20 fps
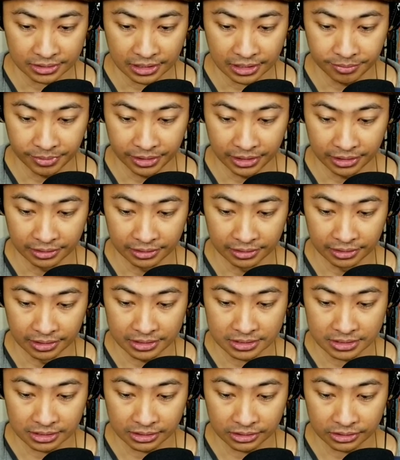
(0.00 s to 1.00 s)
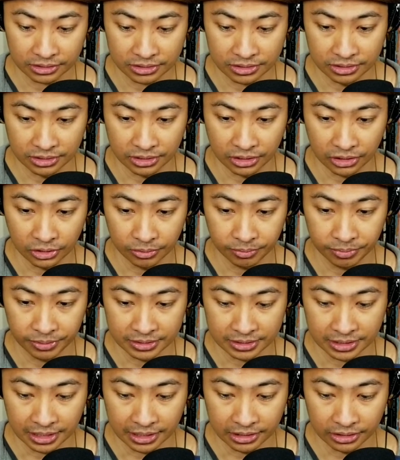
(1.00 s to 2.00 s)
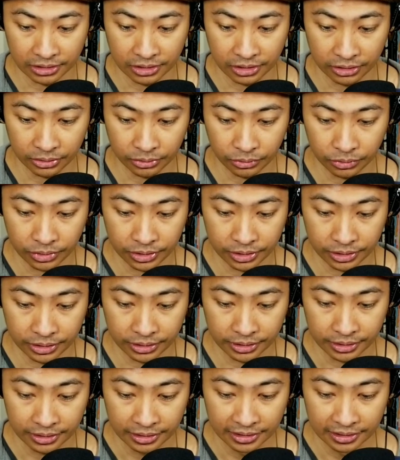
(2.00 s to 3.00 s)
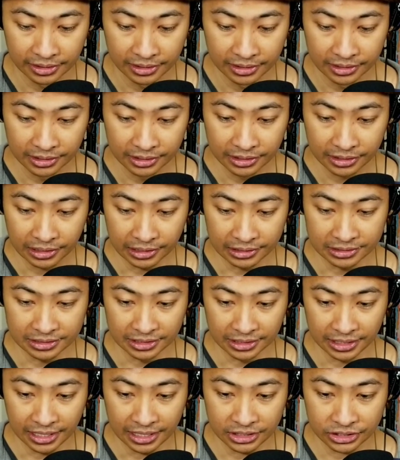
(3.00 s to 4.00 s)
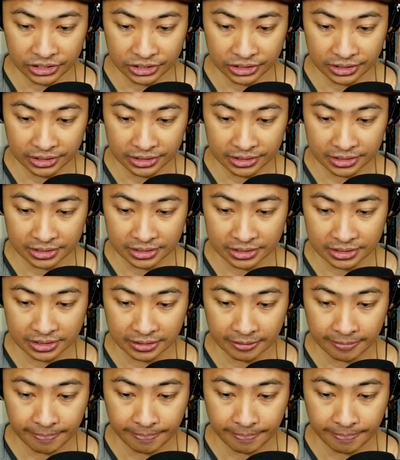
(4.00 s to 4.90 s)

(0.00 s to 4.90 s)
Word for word: I mean, this looks dope. He's got another one, a Tenacious.